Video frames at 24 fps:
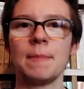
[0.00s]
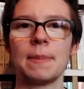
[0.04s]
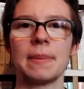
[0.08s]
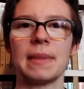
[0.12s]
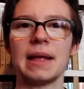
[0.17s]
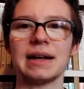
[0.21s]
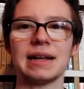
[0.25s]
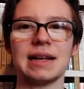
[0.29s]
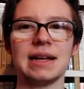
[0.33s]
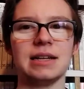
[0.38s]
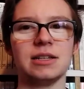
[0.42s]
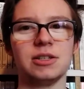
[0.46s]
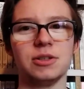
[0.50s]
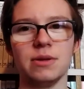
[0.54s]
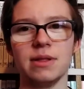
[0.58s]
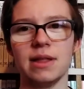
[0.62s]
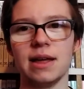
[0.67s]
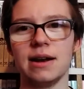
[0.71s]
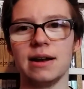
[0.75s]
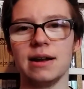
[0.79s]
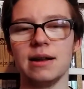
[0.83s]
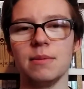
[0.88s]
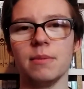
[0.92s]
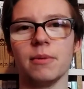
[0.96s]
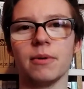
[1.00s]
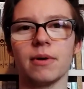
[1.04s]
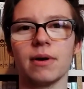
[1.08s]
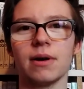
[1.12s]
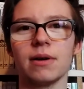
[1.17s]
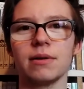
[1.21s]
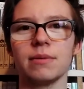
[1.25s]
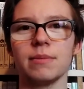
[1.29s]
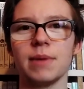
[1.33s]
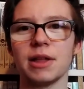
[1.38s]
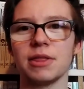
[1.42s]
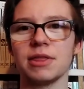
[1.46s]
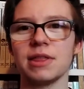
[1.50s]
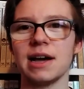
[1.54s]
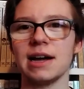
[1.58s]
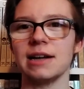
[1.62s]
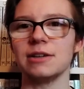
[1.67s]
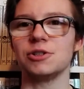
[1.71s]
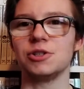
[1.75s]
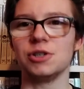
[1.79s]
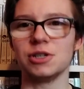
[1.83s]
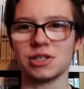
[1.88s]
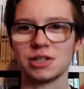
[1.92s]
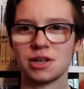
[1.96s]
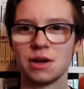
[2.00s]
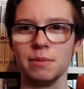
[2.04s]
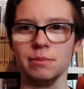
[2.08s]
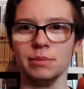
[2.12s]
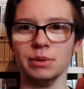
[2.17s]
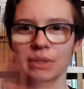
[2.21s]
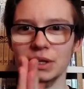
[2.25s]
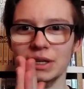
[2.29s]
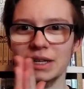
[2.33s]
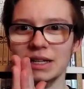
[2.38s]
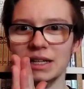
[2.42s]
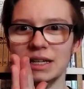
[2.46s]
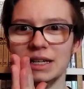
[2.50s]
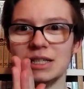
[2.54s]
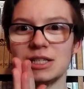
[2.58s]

I can't do that anymore. My thighs just completely